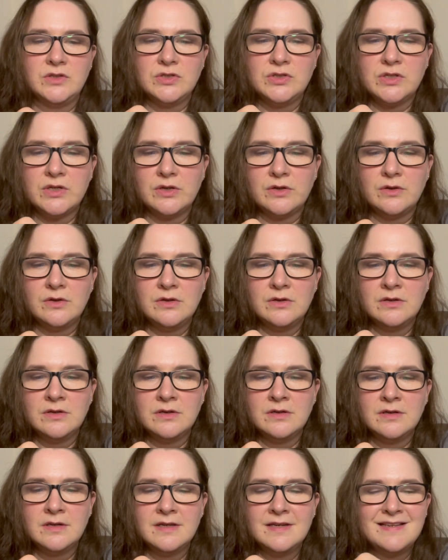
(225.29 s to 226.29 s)
show.
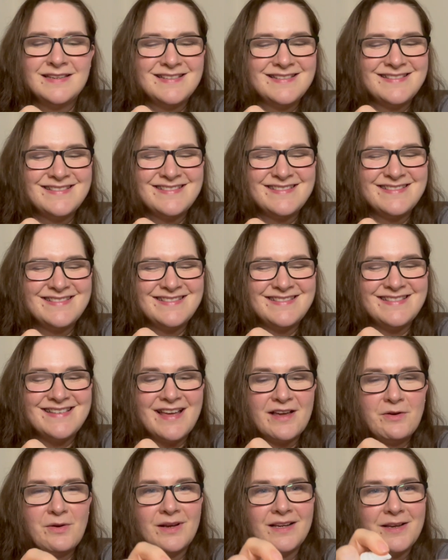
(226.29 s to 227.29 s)

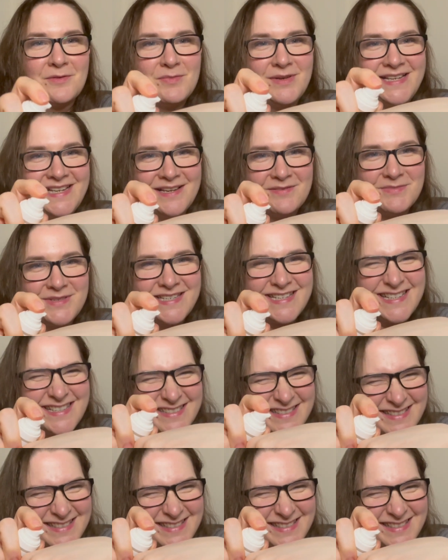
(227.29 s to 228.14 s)
No, I completely emptied it.